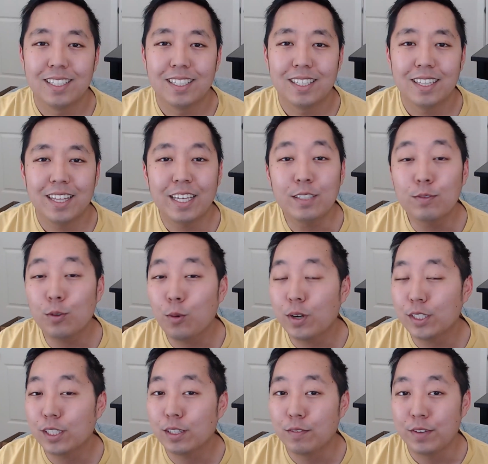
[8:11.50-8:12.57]
Thanks for
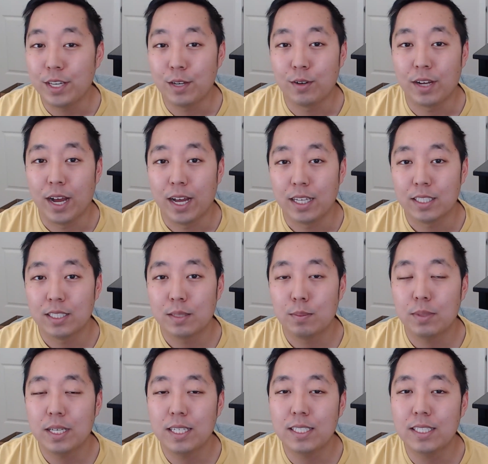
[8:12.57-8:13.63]
watching the video guys.
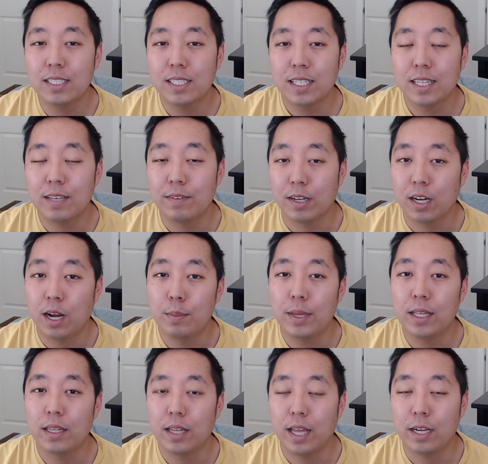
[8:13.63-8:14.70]
Please leave a
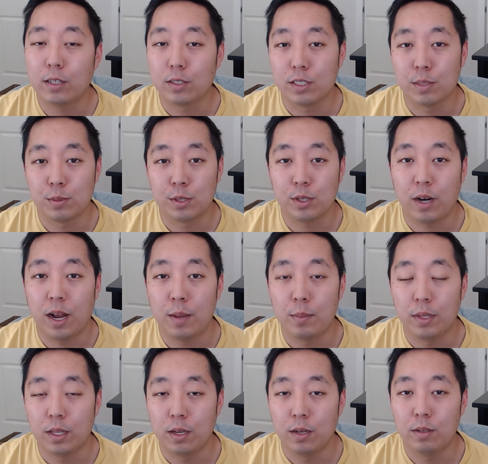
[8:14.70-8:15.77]
comment, like, or subscribe
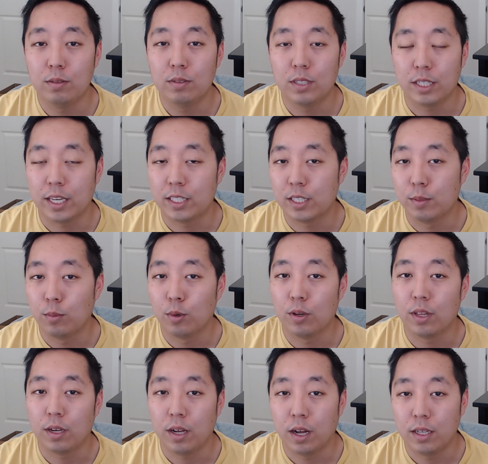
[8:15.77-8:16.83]
below to catch up more of the
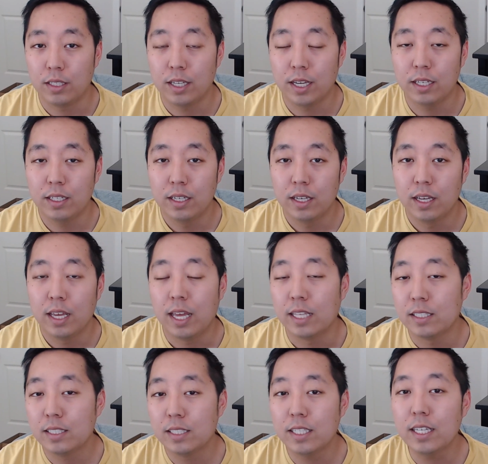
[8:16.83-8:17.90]
content. And
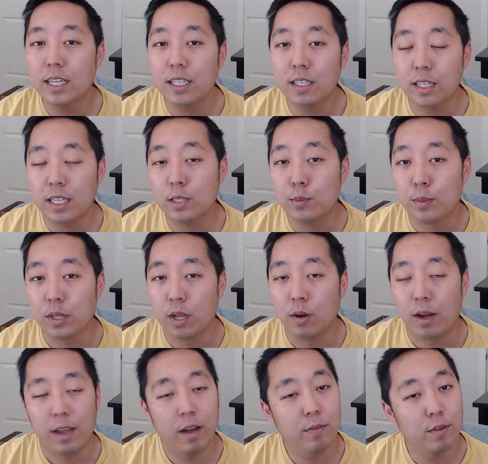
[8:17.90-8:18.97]
see any links below.
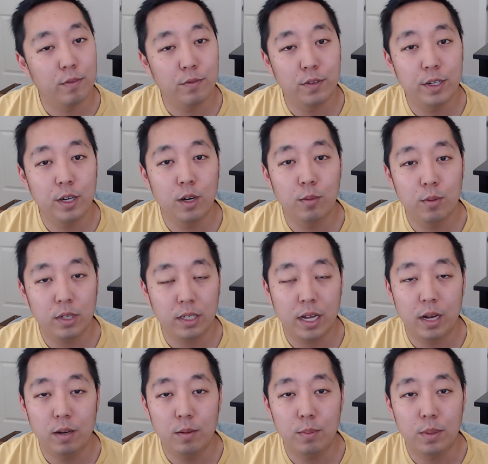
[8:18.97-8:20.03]
I offer free homework
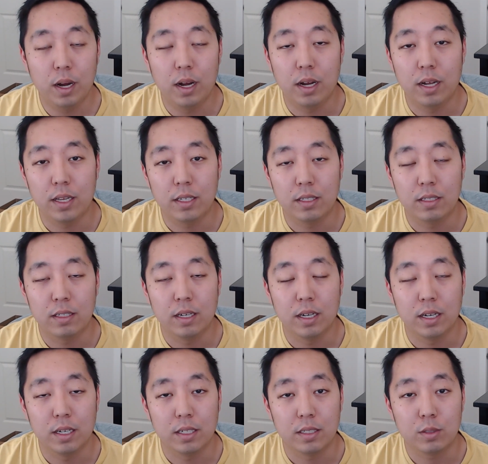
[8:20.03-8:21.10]
help on
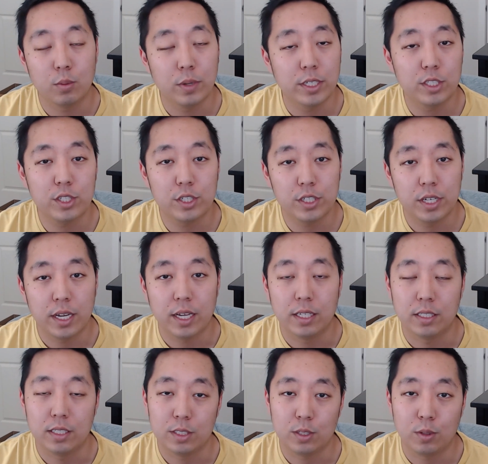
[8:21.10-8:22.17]
uh, Twitch and
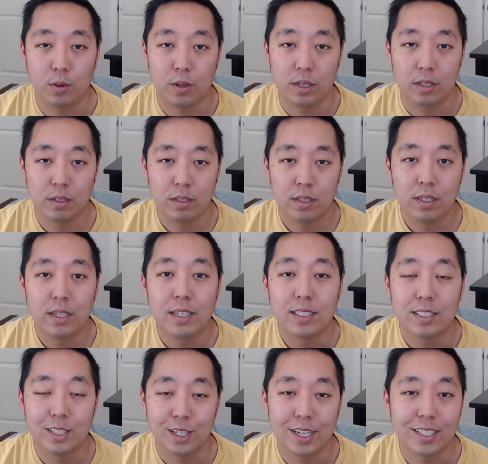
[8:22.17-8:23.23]
Discord.
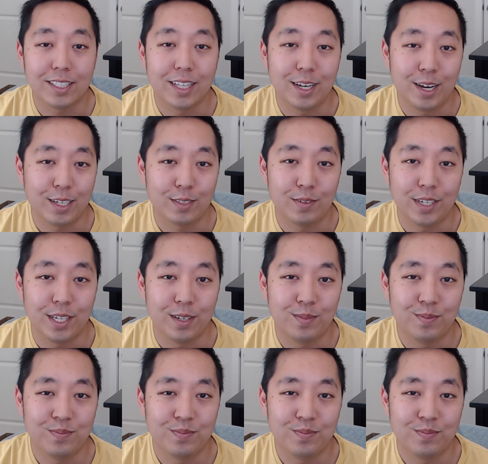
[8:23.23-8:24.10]
See you guys in the next video.